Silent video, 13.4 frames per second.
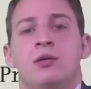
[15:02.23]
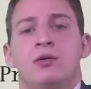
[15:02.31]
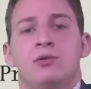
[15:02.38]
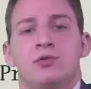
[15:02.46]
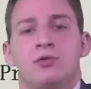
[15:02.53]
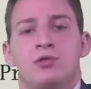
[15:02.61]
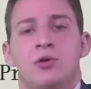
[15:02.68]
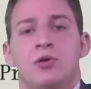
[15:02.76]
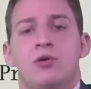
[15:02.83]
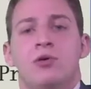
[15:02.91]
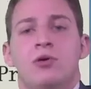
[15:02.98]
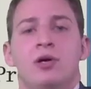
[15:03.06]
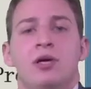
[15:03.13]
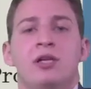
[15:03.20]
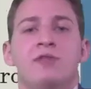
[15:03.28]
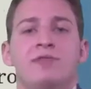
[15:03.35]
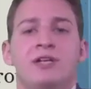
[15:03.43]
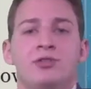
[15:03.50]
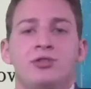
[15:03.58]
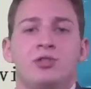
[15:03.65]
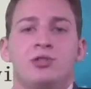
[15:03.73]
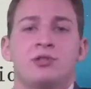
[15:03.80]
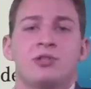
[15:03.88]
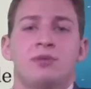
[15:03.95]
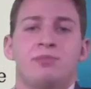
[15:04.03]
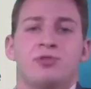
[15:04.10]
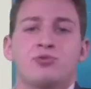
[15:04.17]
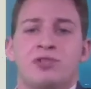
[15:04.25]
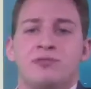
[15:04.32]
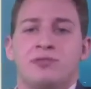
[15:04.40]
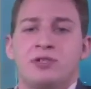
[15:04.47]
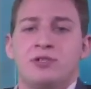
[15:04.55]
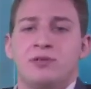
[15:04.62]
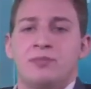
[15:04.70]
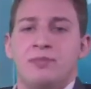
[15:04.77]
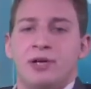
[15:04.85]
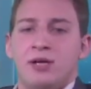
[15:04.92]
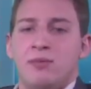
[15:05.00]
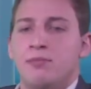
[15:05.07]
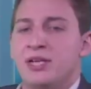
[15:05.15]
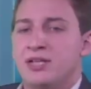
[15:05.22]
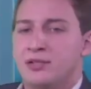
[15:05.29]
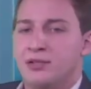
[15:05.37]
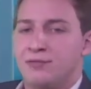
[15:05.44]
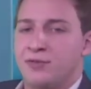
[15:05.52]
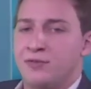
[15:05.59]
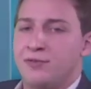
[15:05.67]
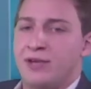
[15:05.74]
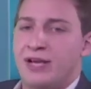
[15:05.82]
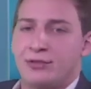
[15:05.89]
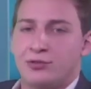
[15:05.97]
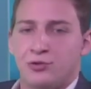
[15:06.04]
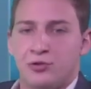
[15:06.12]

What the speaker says: So innovation can be driven by many different factors,